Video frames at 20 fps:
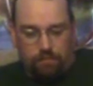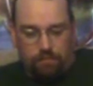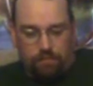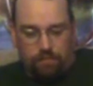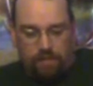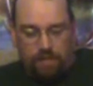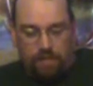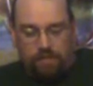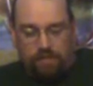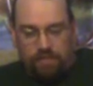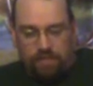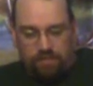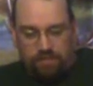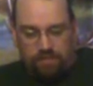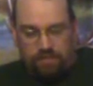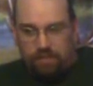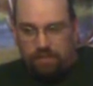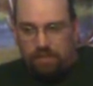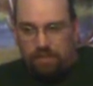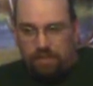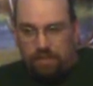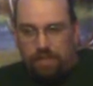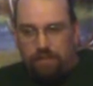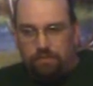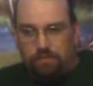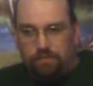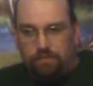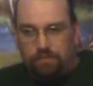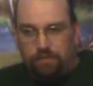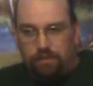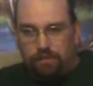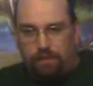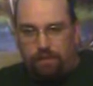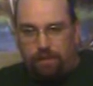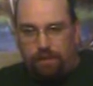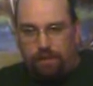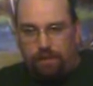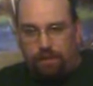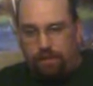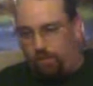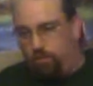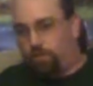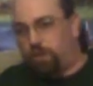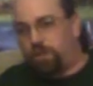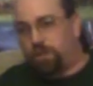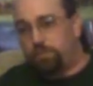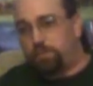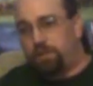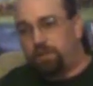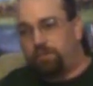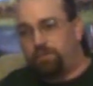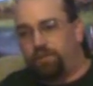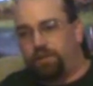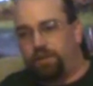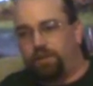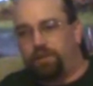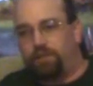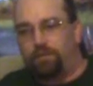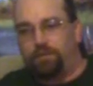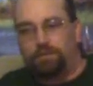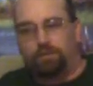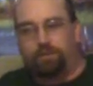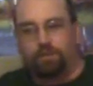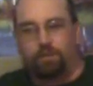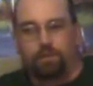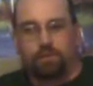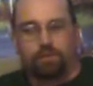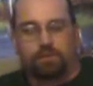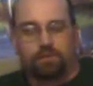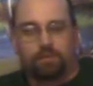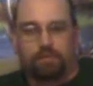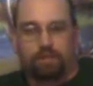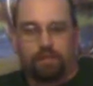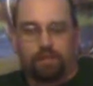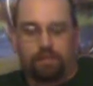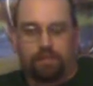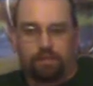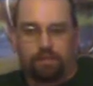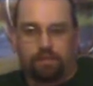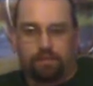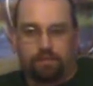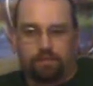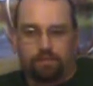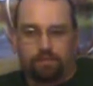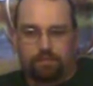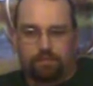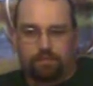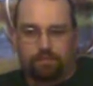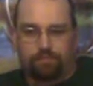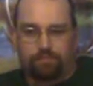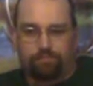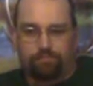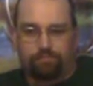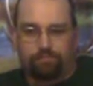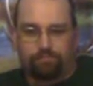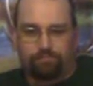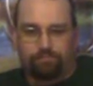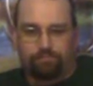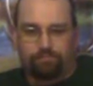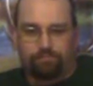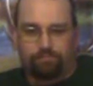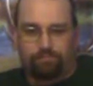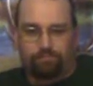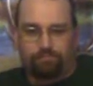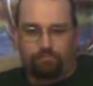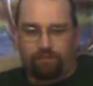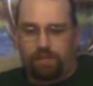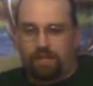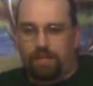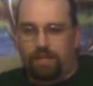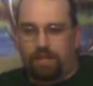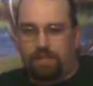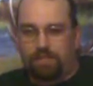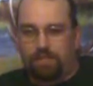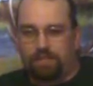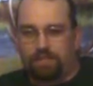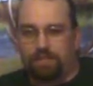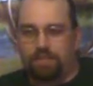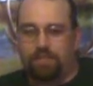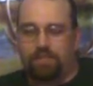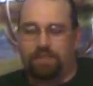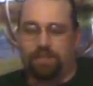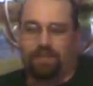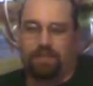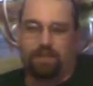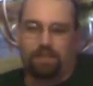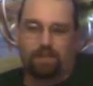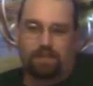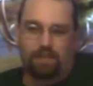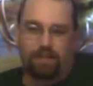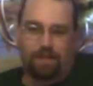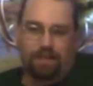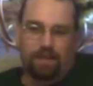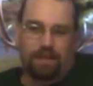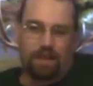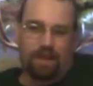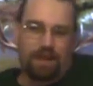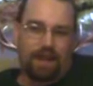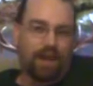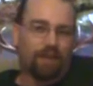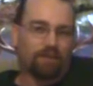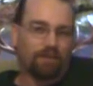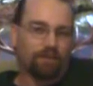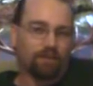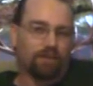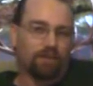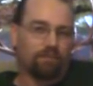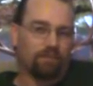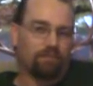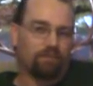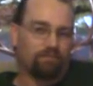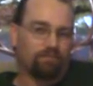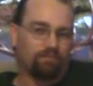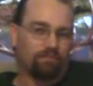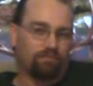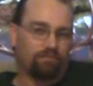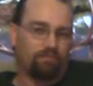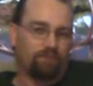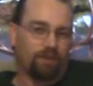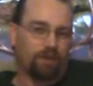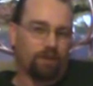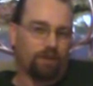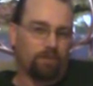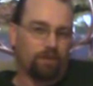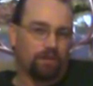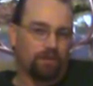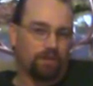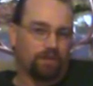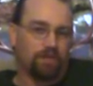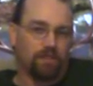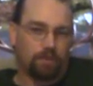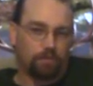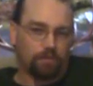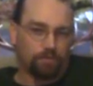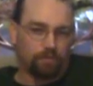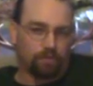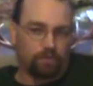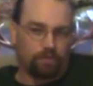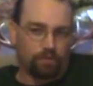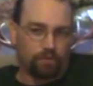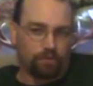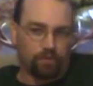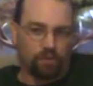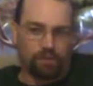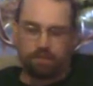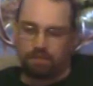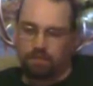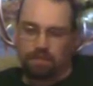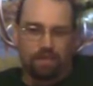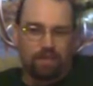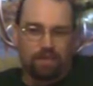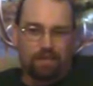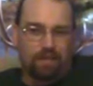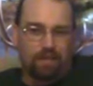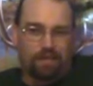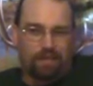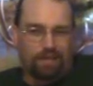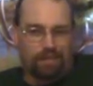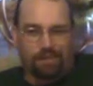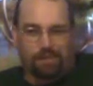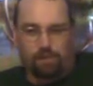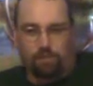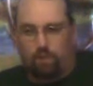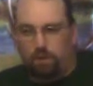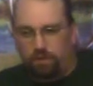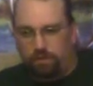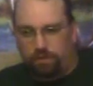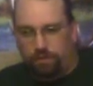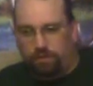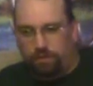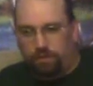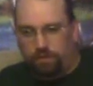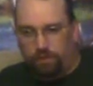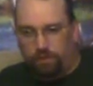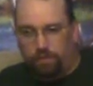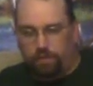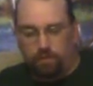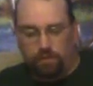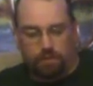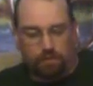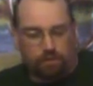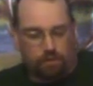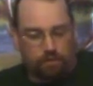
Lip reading: Had a chance to sit down and watch my own video, of course, and realized that I hadn't gone very well in depth with a few things. I didn't want to on the first one.